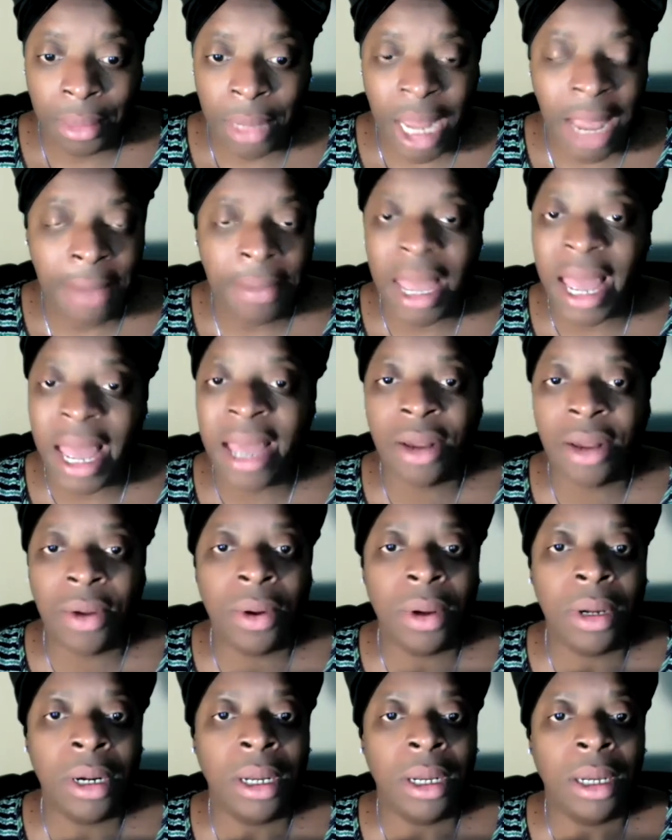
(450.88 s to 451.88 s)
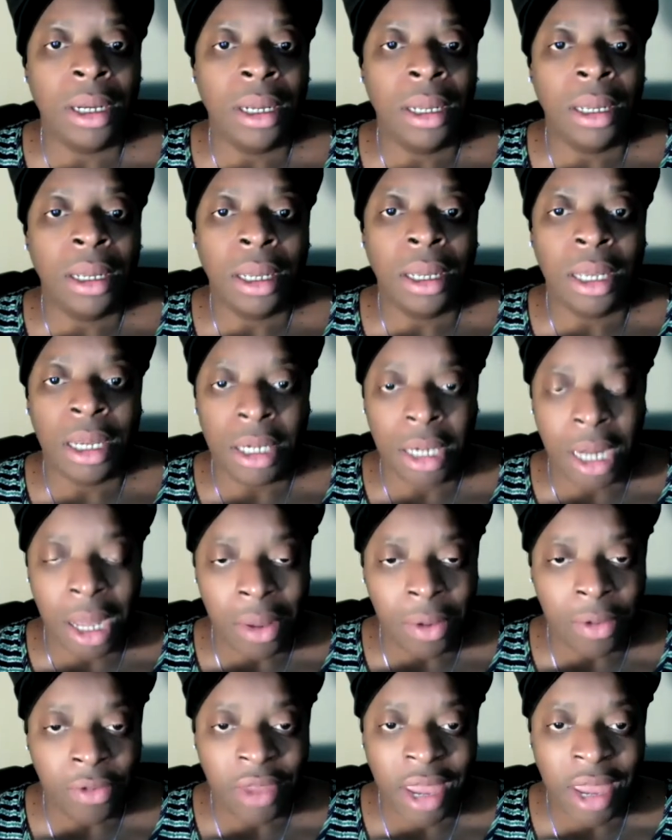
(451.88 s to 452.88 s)
I'm not going to
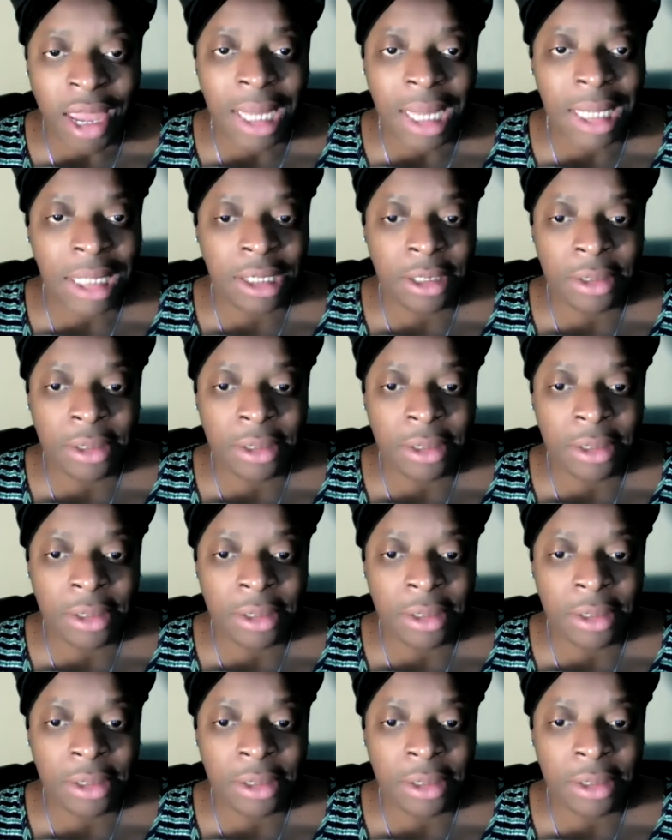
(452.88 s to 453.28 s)
condone that.